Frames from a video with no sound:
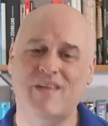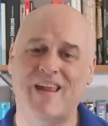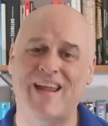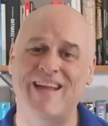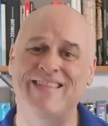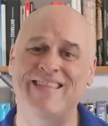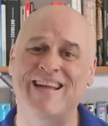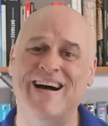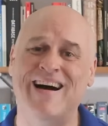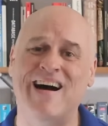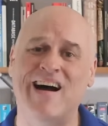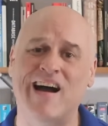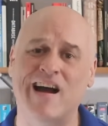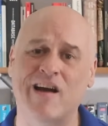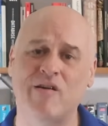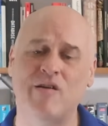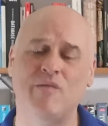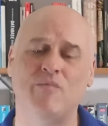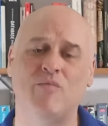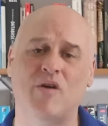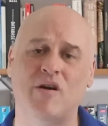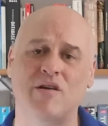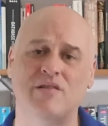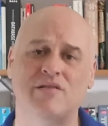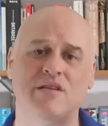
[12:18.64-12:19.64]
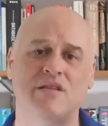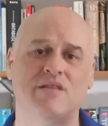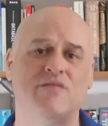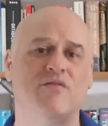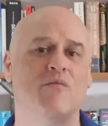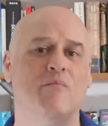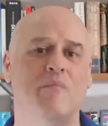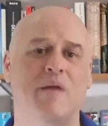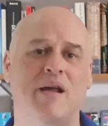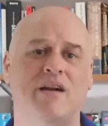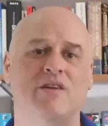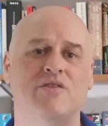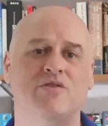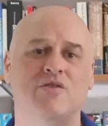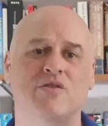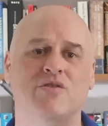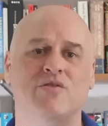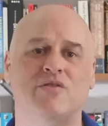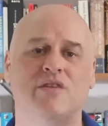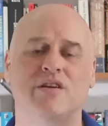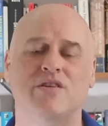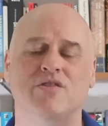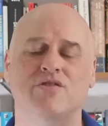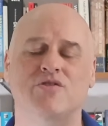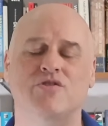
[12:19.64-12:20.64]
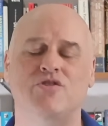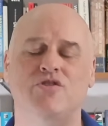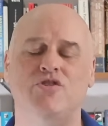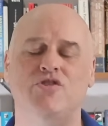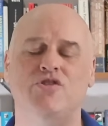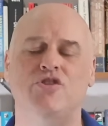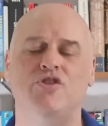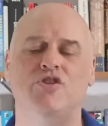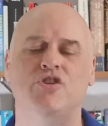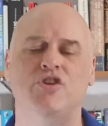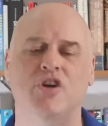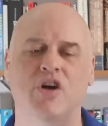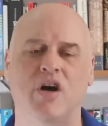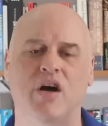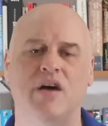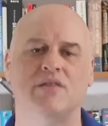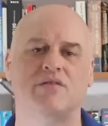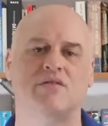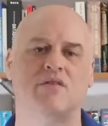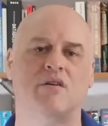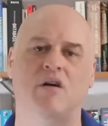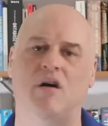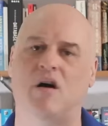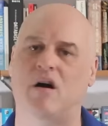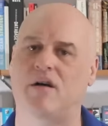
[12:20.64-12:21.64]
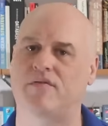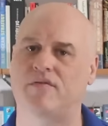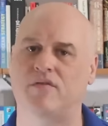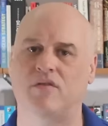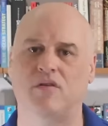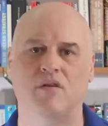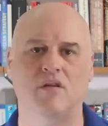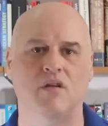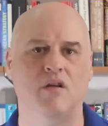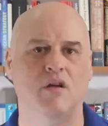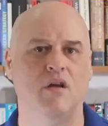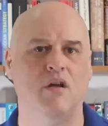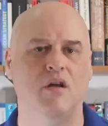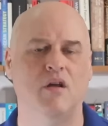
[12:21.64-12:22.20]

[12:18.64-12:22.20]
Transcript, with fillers: And the hiring process for managers is just awful.